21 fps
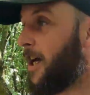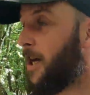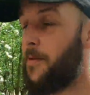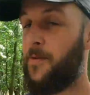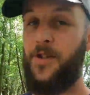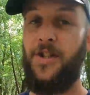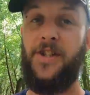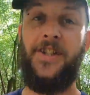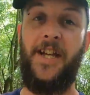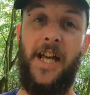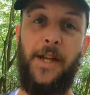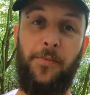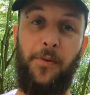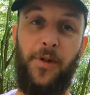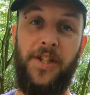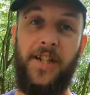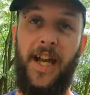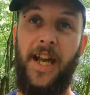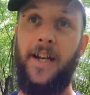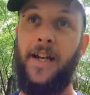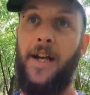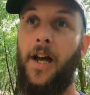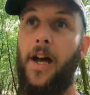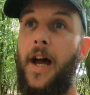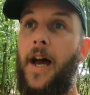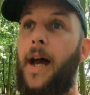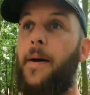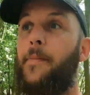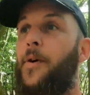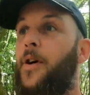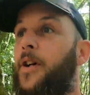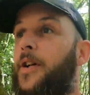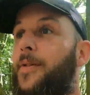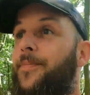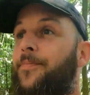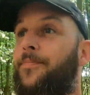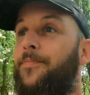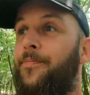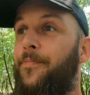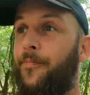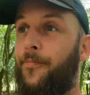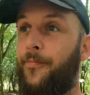She's desperate to get in her hammock.
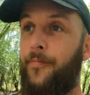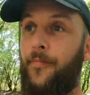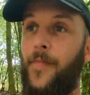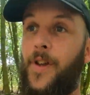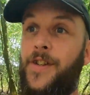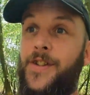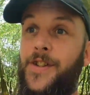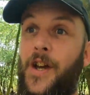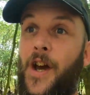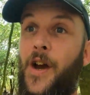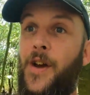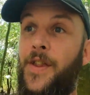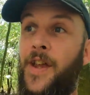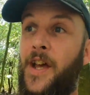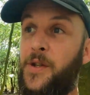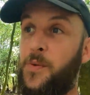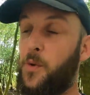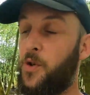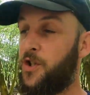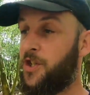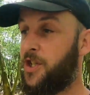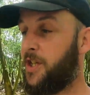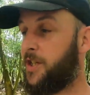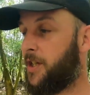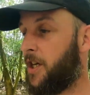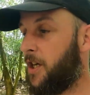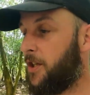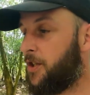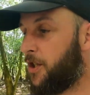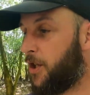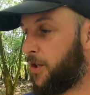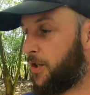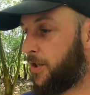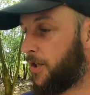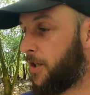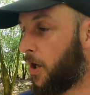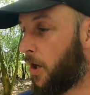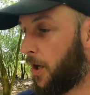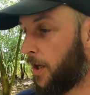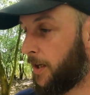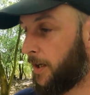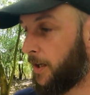So that's what she's going to do
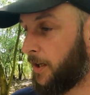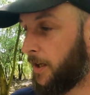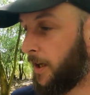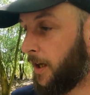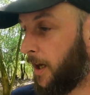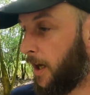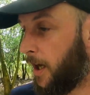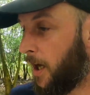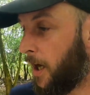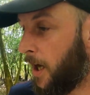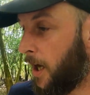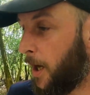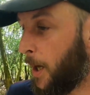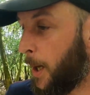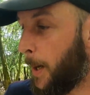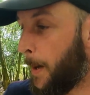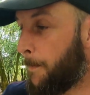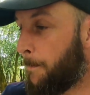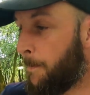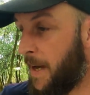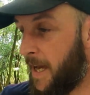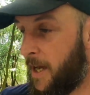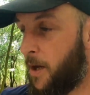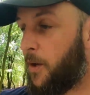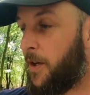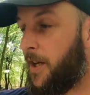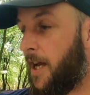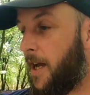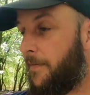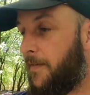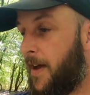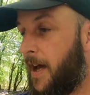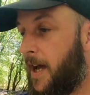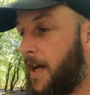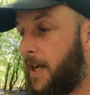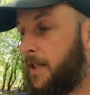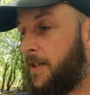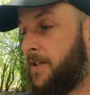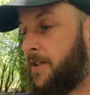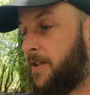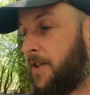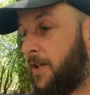tonight. Me, on the other
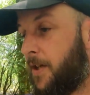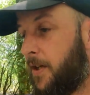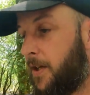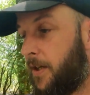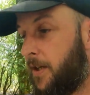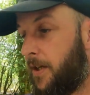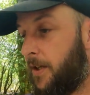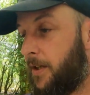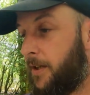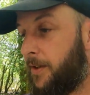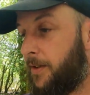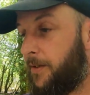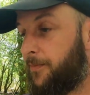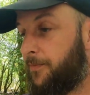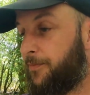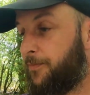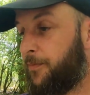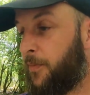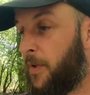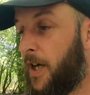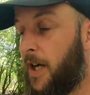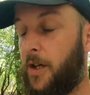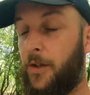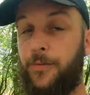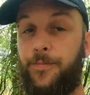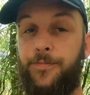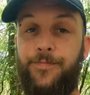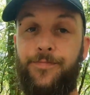hand, well,